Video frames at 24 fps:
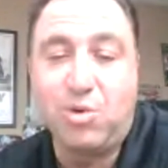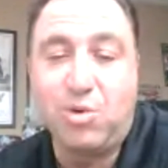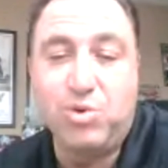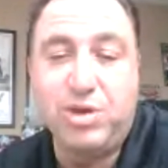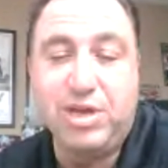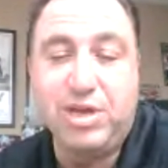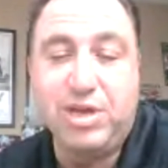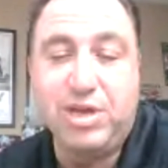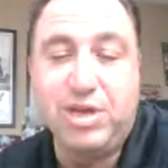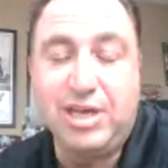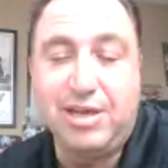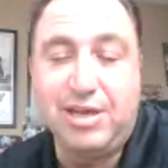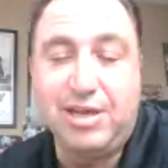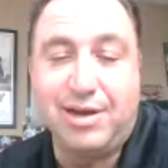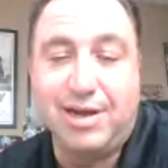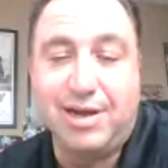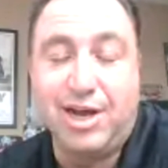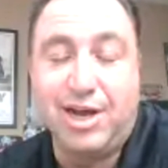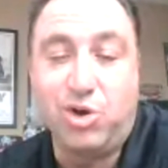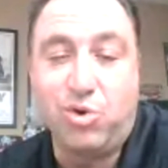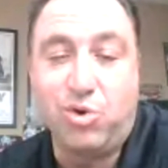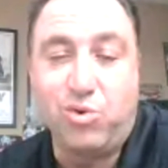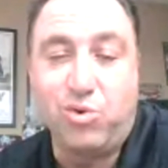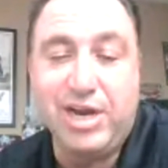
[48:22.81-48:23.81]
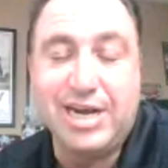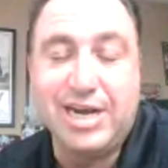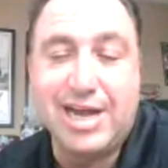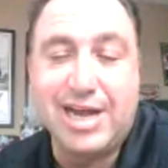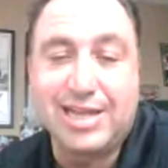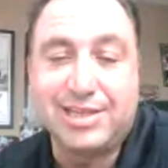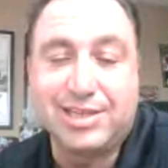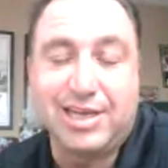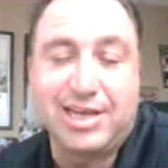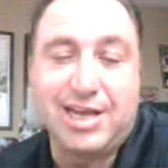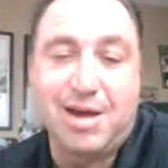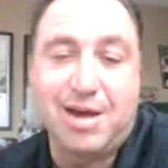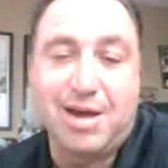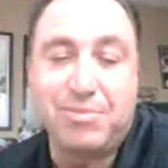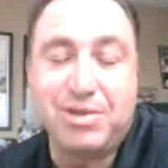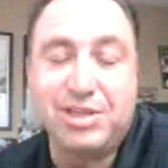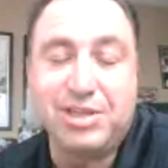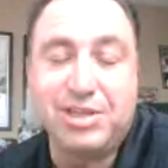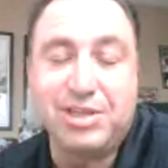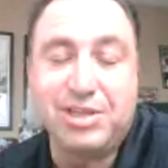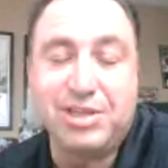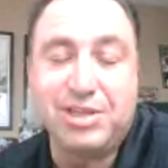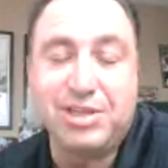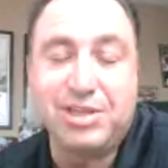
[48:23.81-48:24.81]
we agree not to
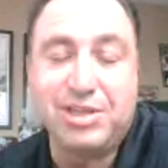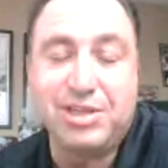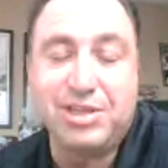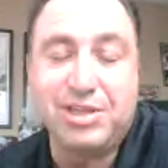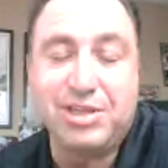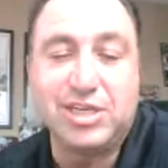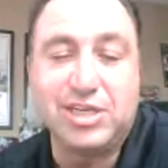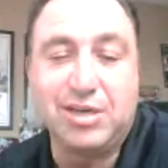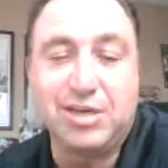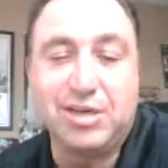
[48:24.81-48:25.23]
come into the U.S.